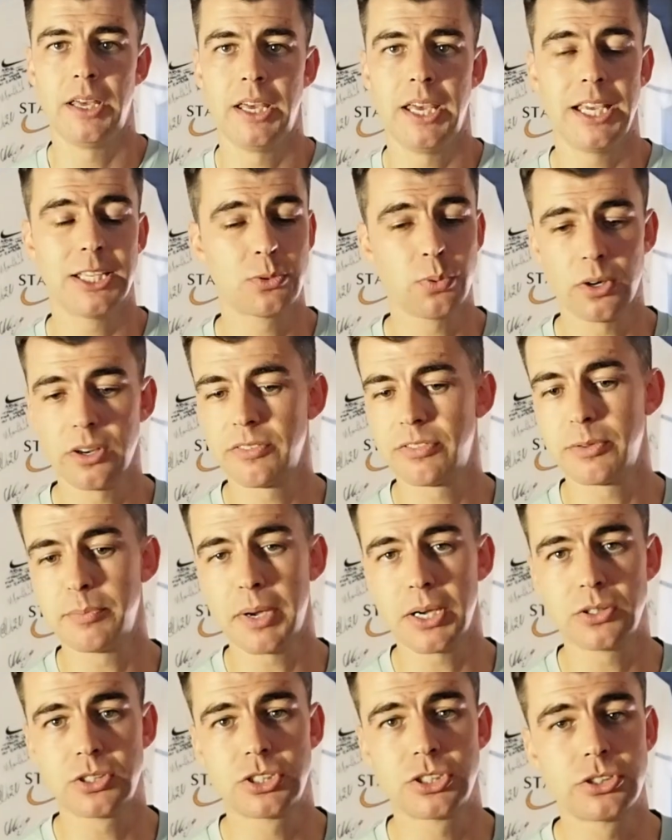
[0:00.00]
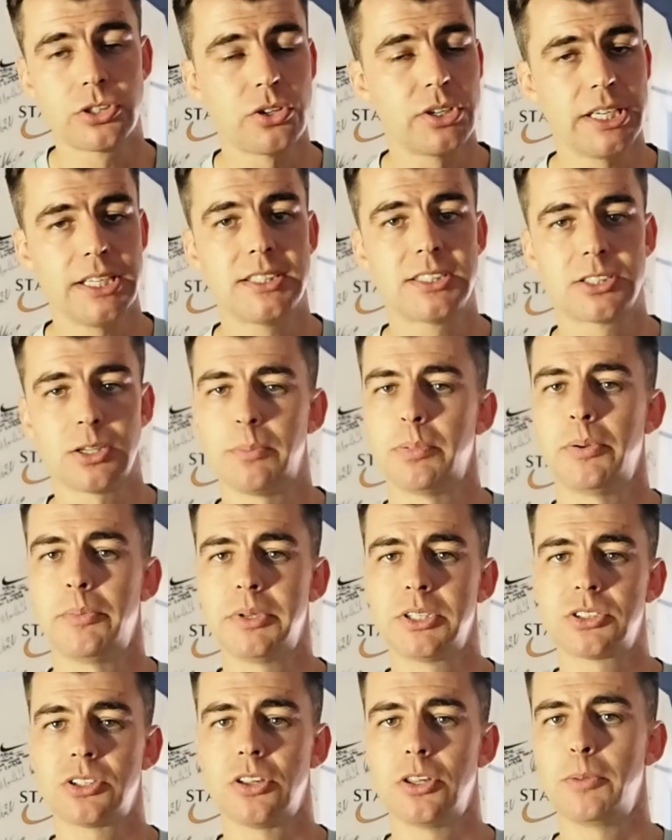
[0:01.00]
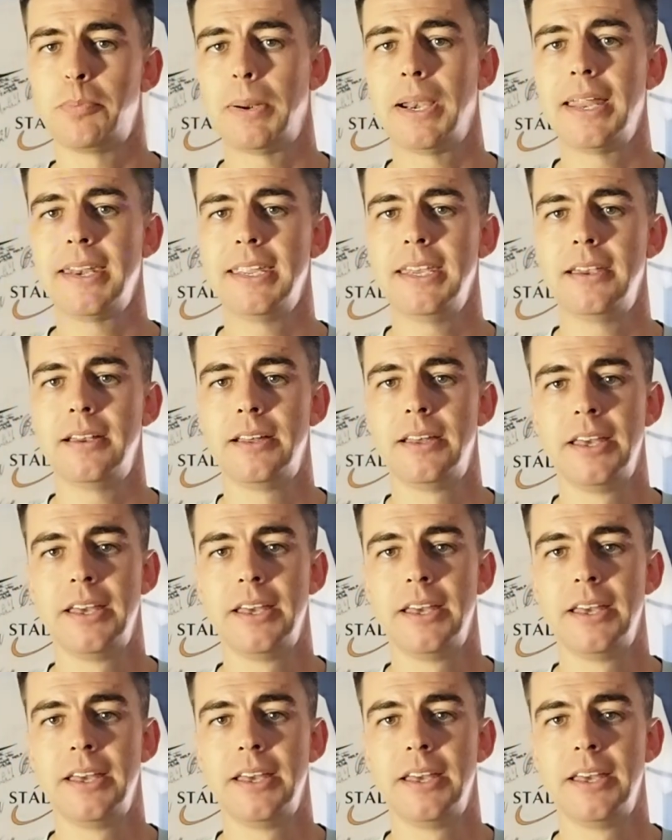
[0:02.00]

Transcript: It's one of the most studied supplements on the planet.